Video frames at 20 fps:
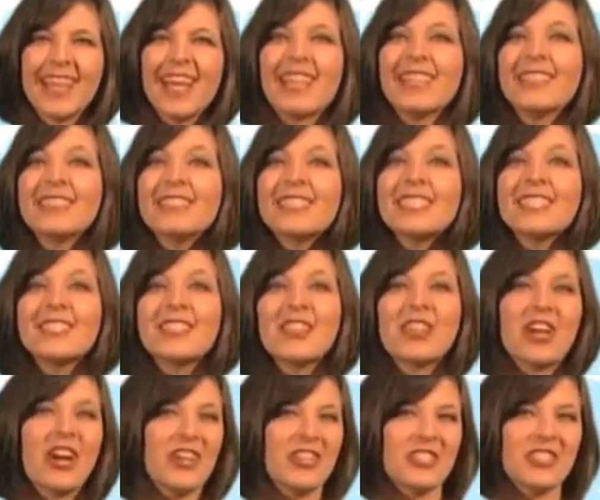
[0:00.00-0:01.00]
Let's get to the
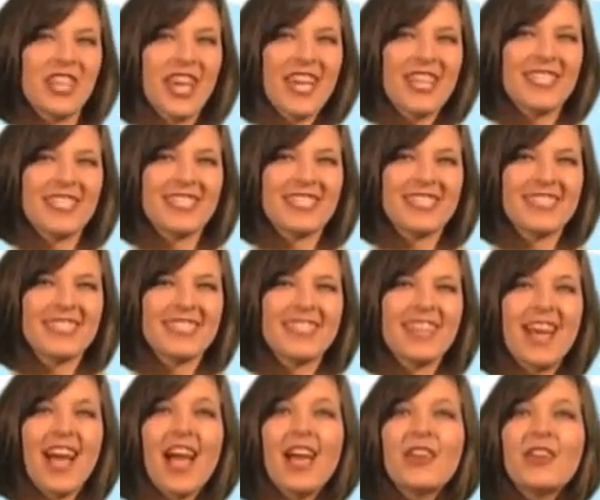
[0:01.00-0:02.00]
conjugations.
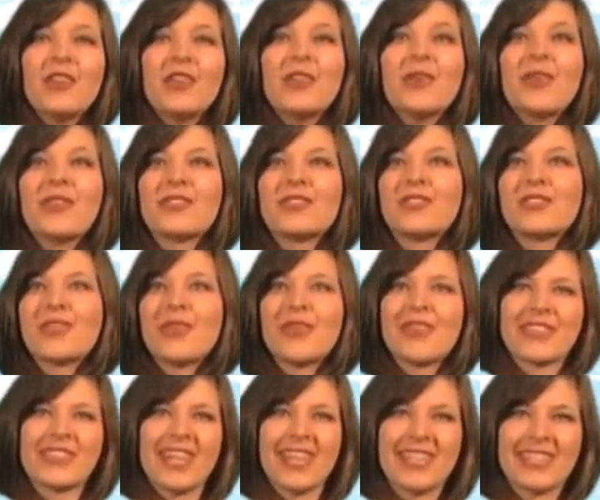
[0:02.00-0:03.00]
I know you are so
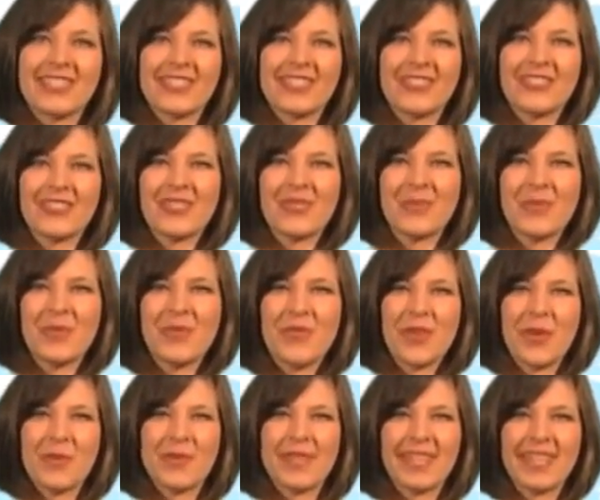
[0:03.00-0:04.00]
excited to learn some new
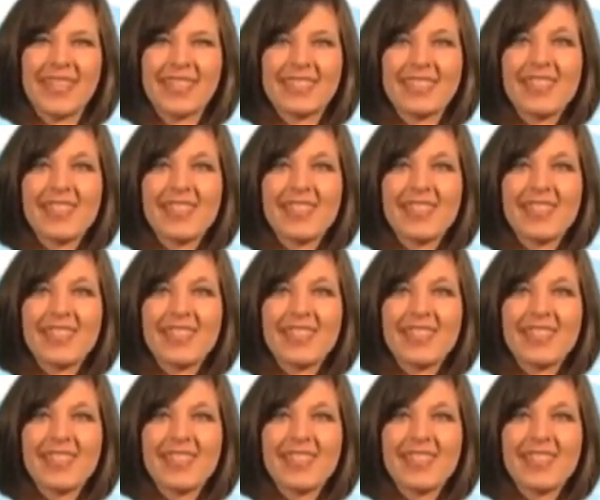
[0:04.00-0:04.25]
verb endings,